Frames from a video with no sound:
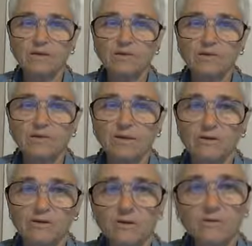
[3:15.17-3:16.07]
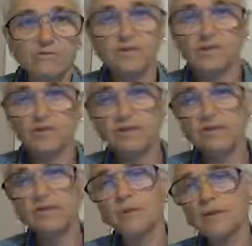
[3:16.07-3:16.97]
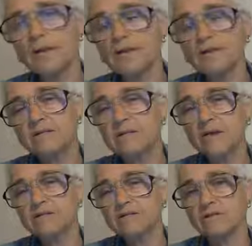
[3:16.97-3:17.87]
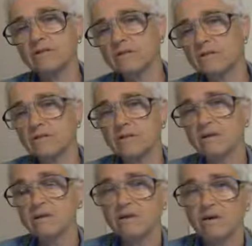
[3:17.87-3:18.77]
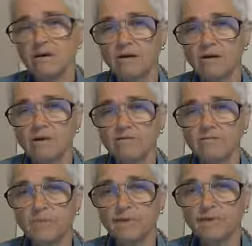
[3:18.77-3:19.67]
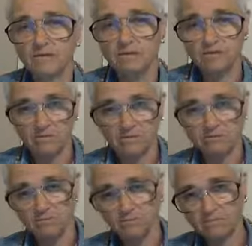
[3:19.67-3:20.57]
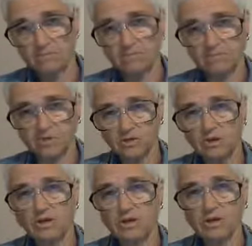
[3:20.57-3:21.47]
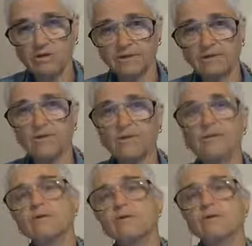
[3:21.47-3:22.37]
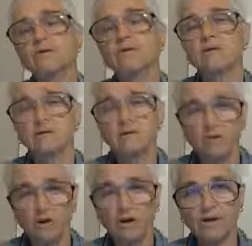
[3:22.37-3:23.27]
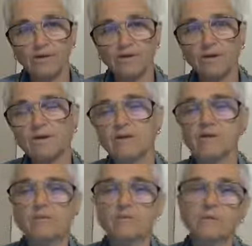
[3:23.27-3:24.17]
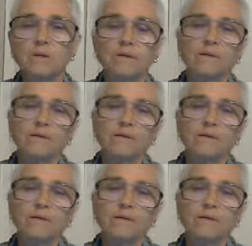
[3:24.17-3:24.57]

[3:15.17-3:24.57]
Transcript: Krishna. So if it's just in the beginning stages of being starting to get stirred, starting to thicken a little bit,